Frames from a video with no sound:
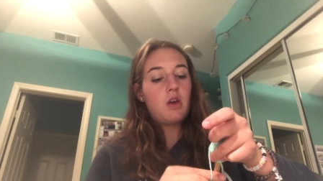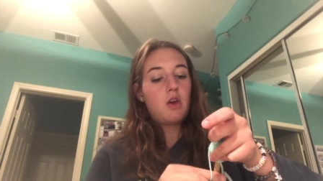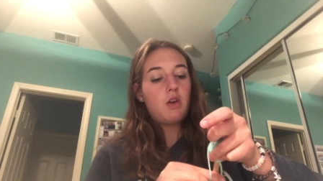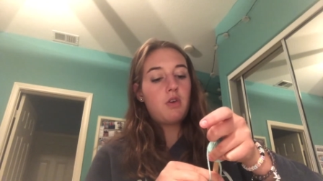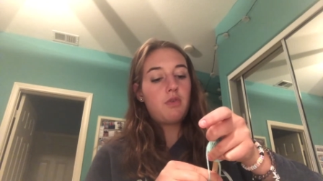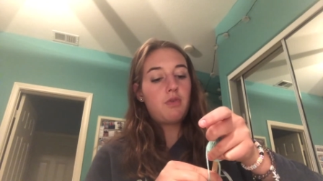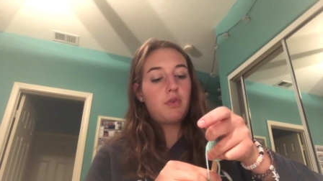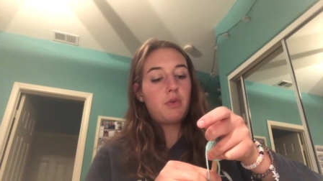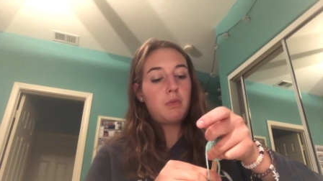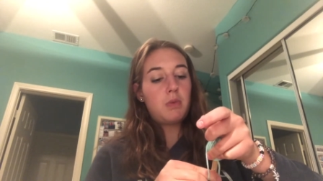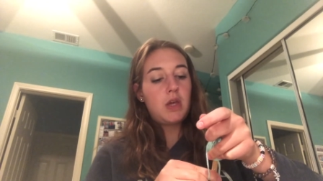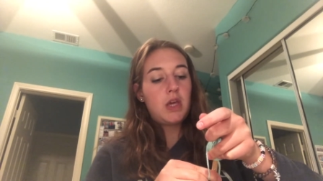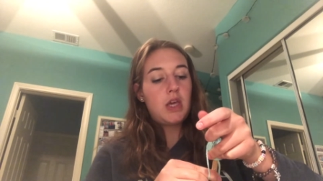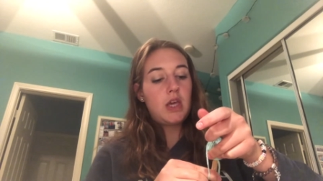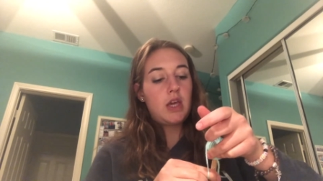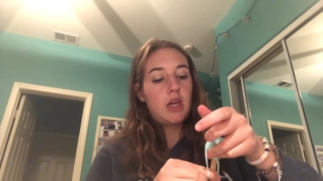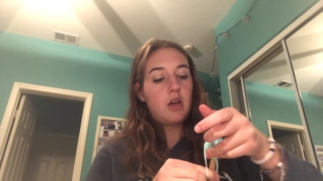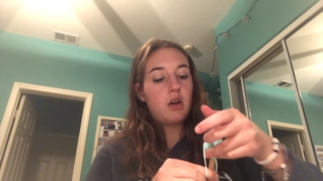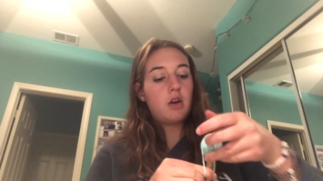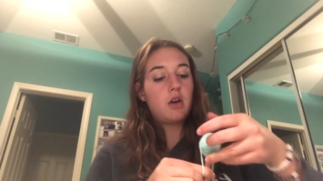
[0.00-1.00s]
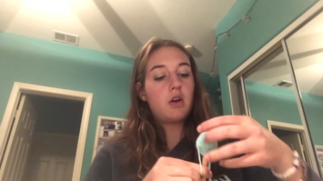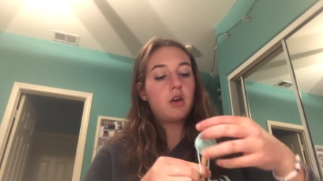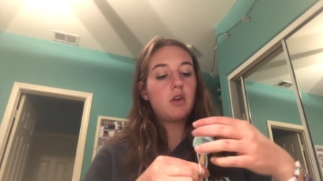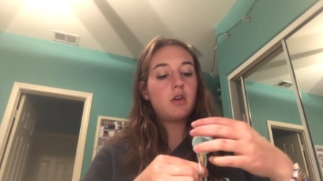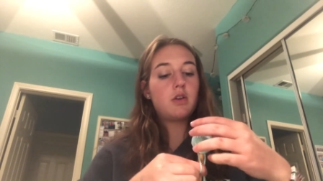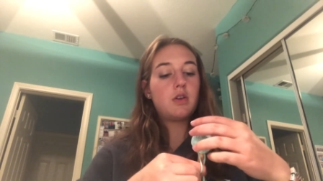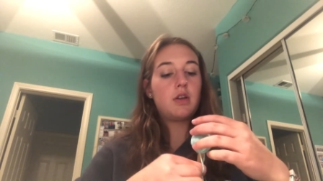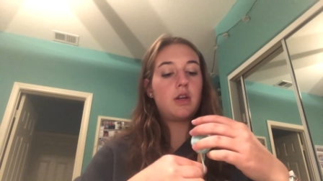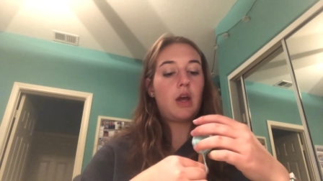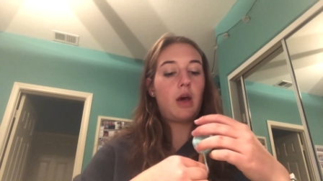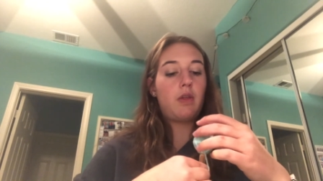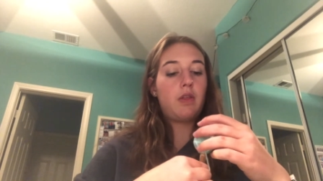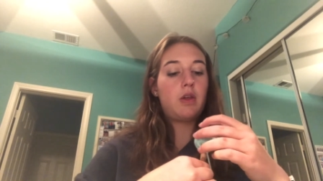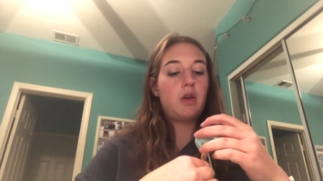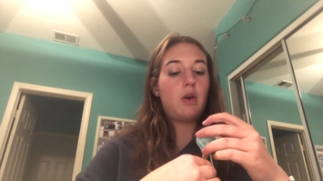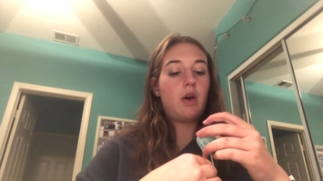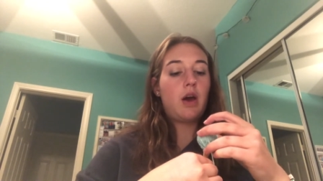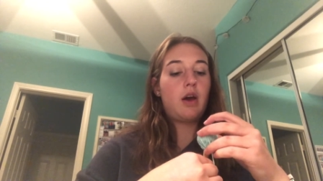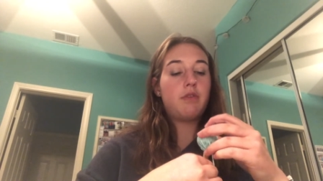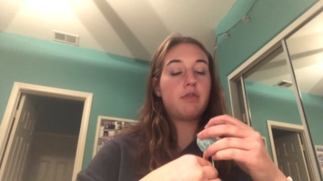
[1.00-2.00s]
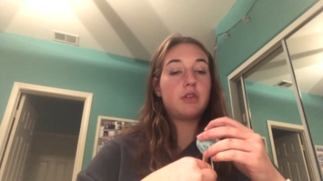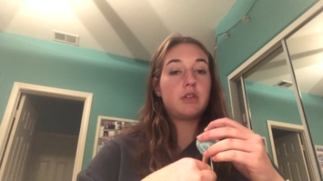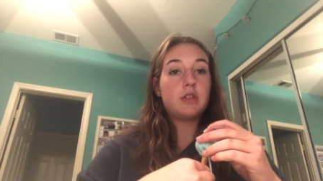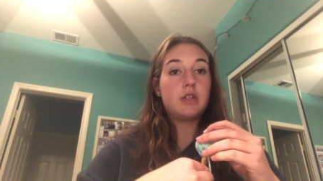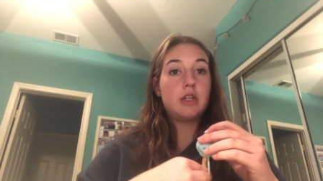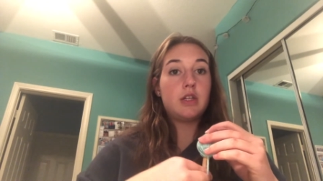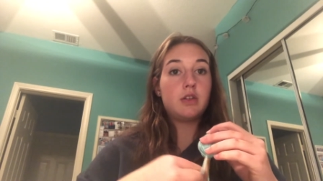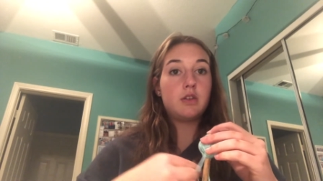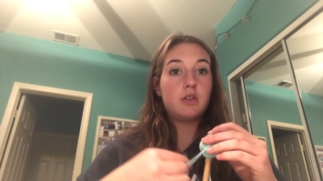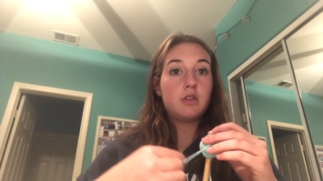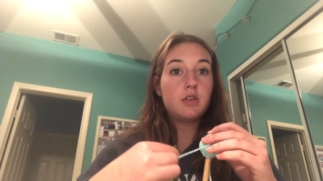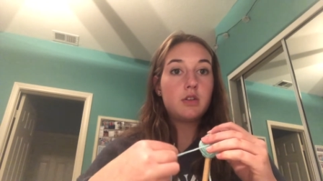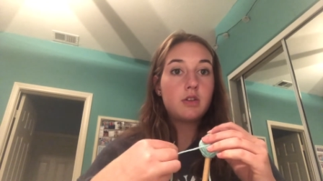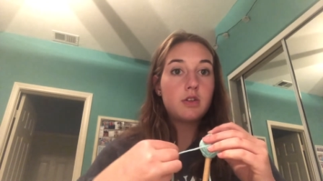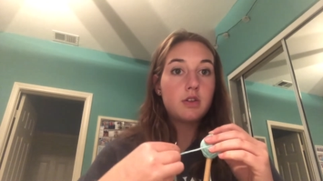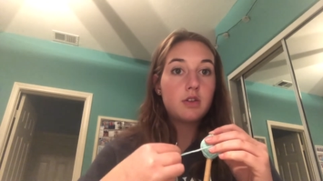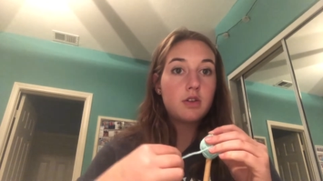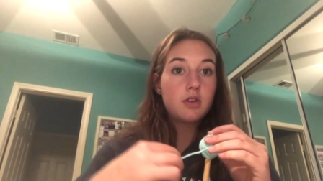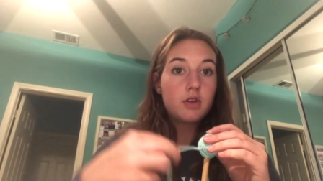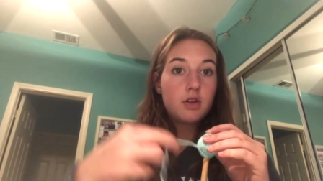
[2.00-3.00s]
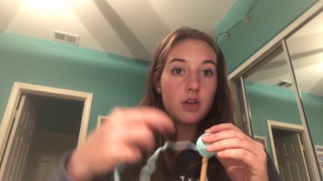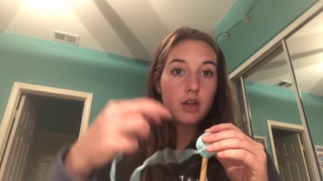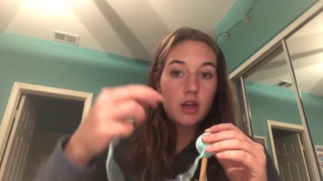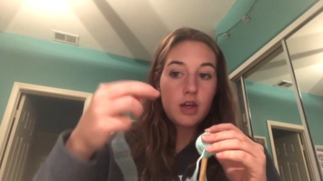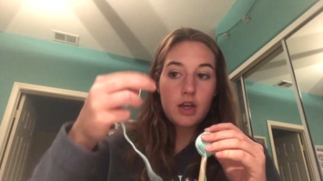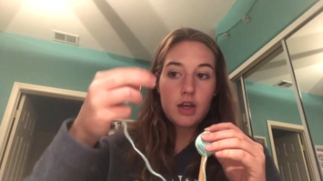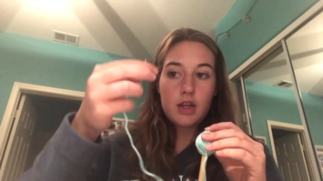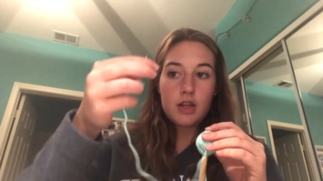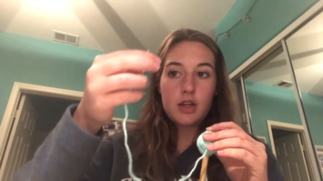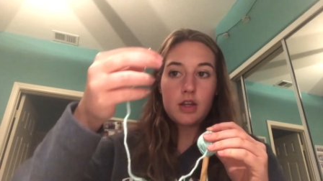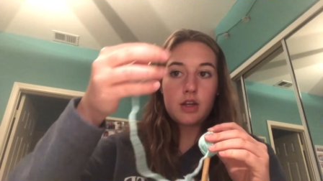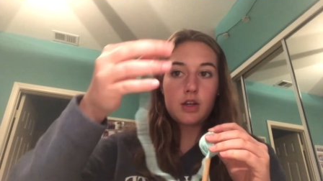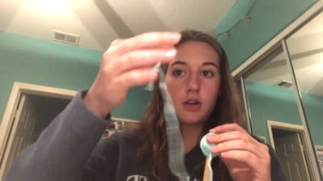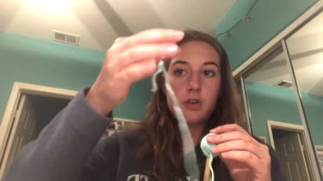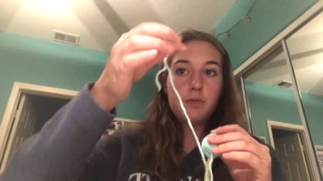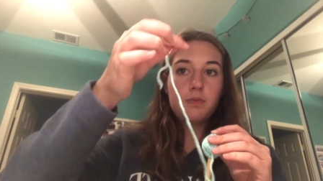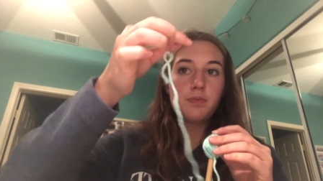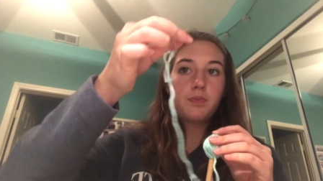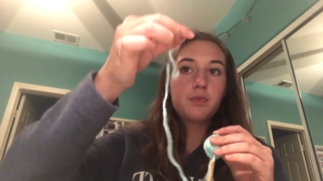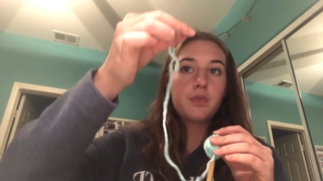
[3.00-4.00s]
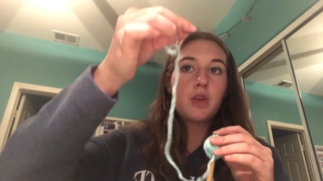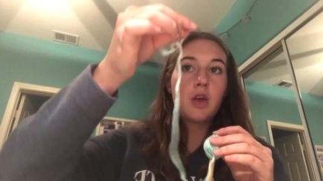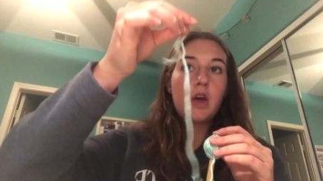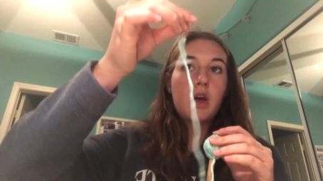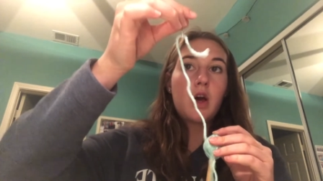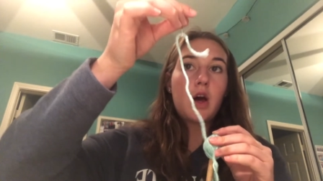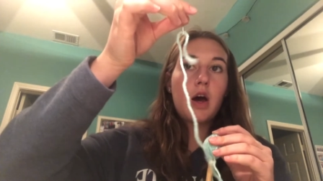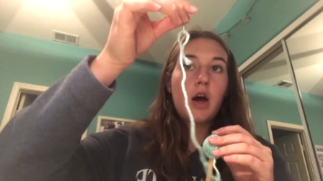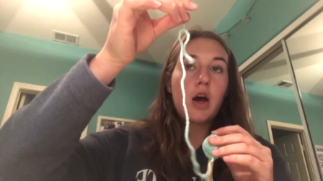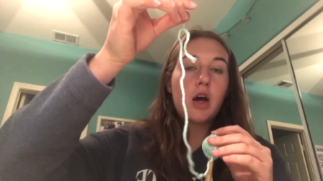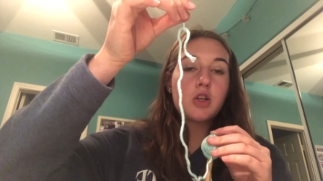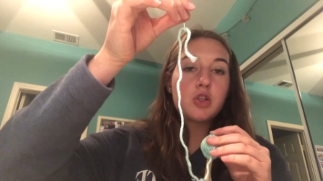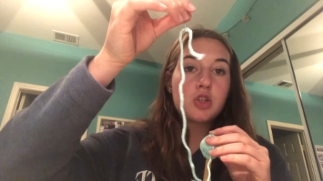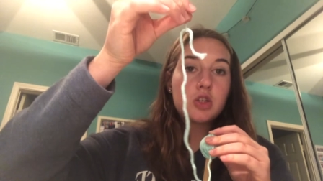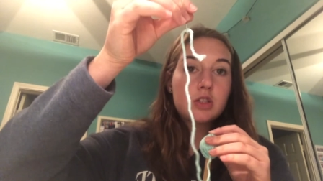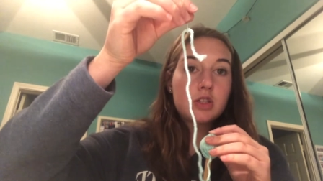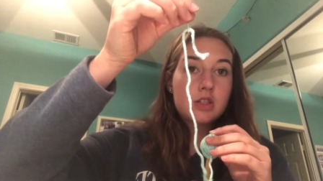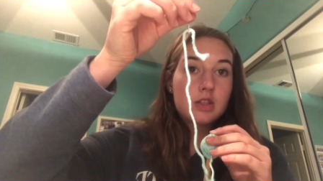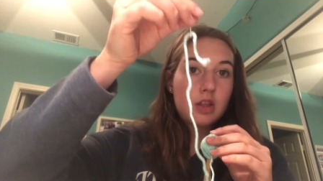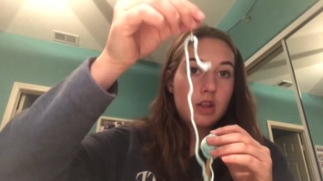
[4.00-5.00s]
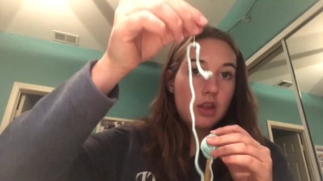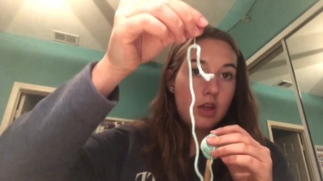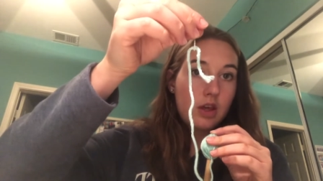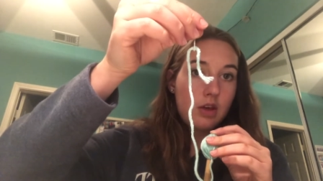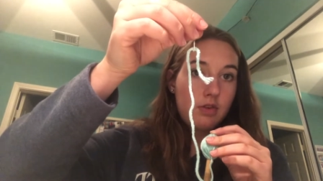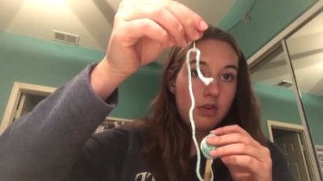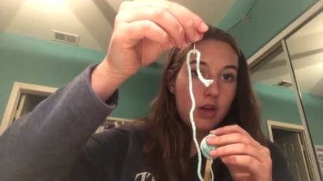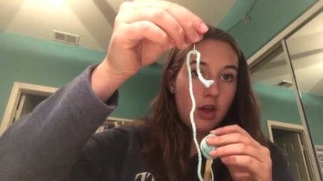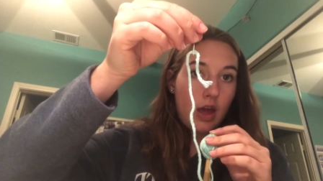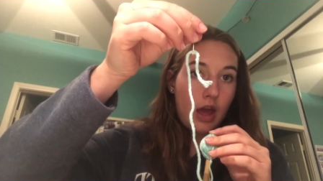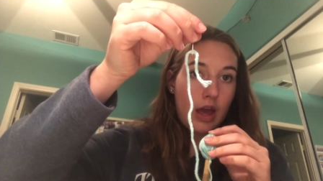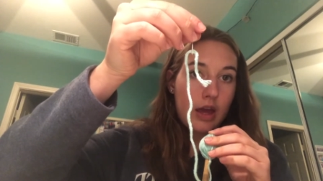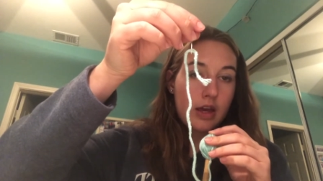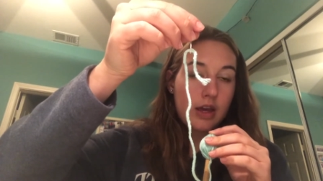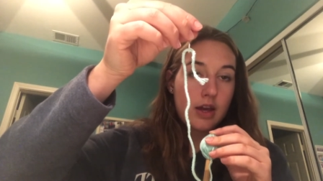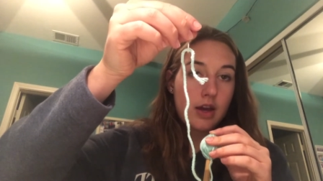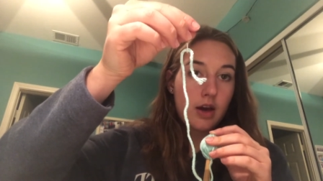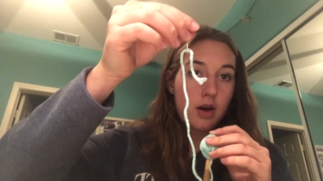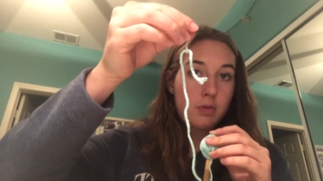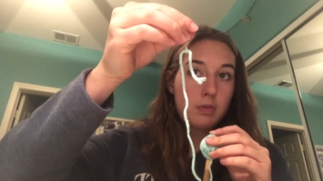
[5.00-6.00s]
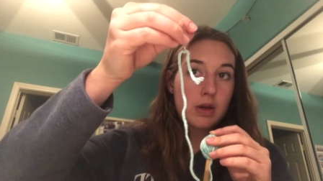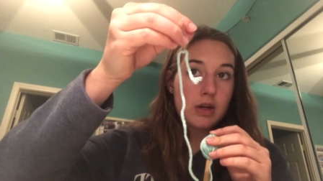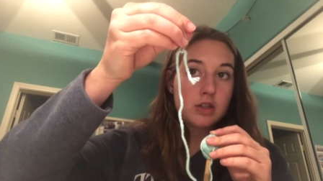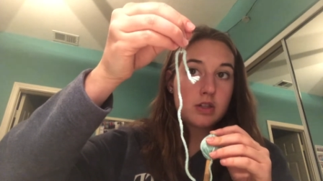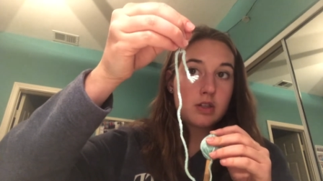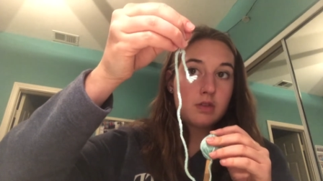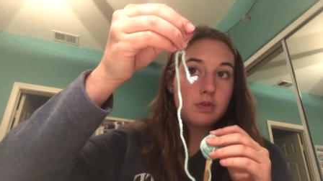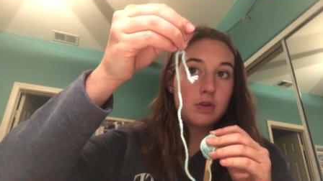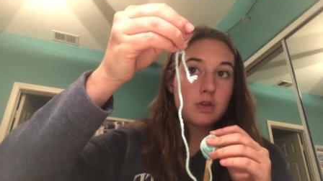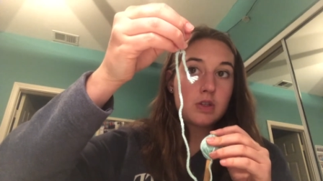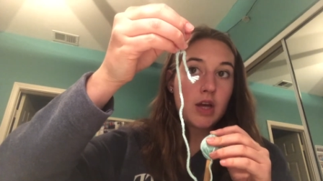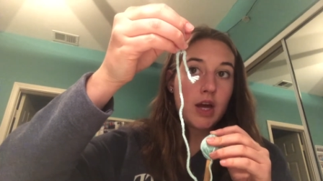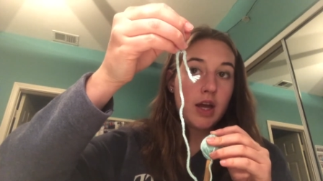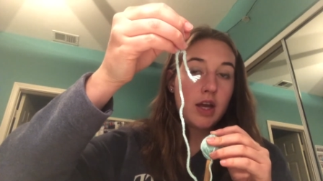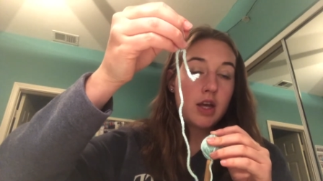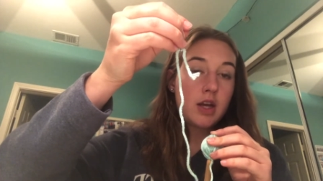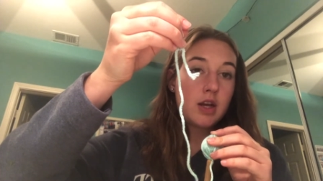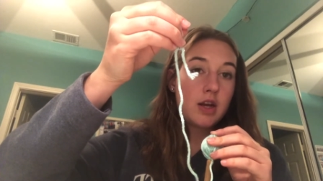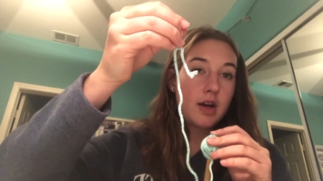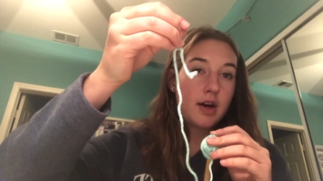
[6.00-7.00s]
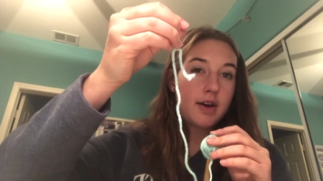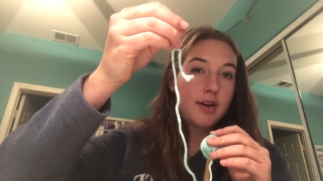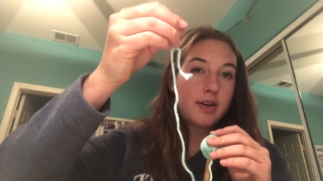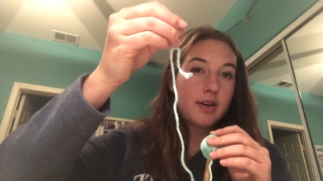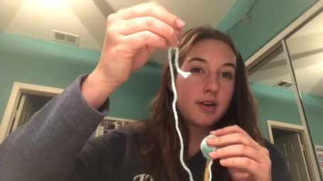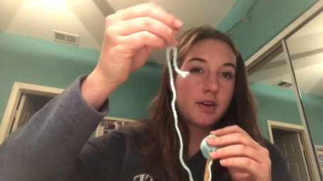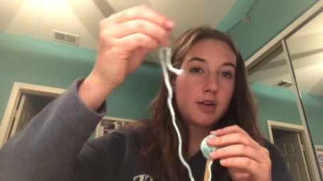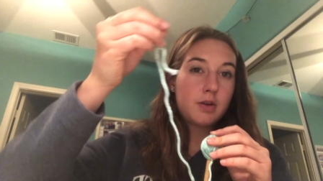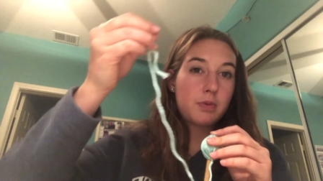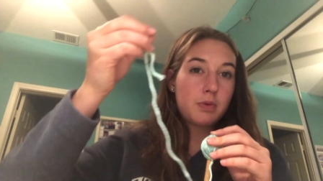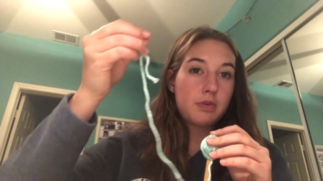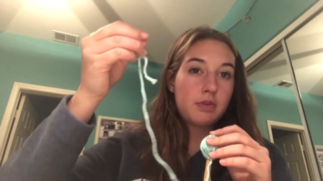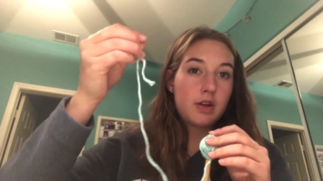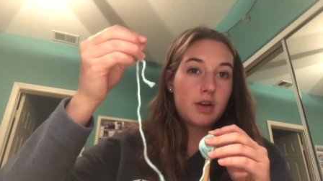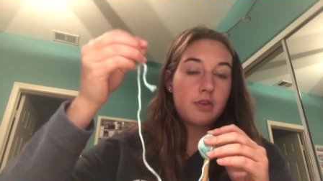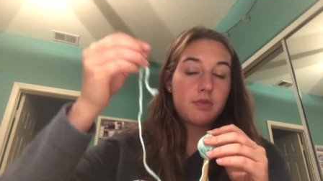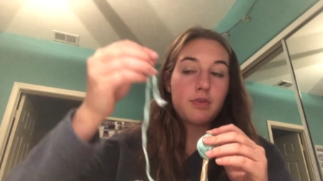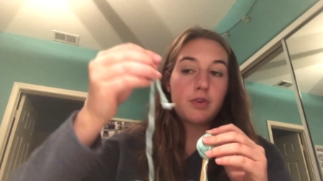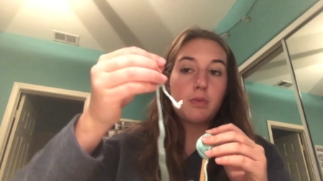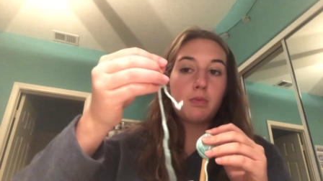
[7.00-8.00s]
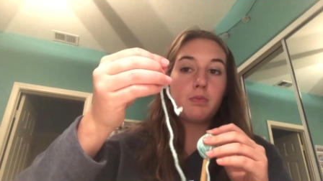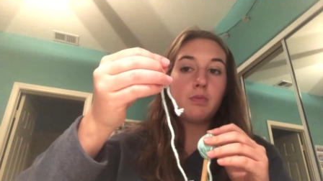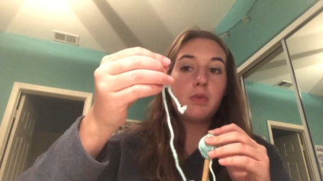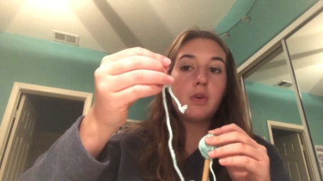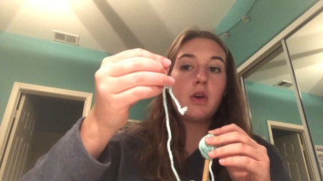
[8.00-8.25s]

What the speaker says: From here, now that you have your needle in here, just leave it hanging out, because if you tie a knot here to prevent it from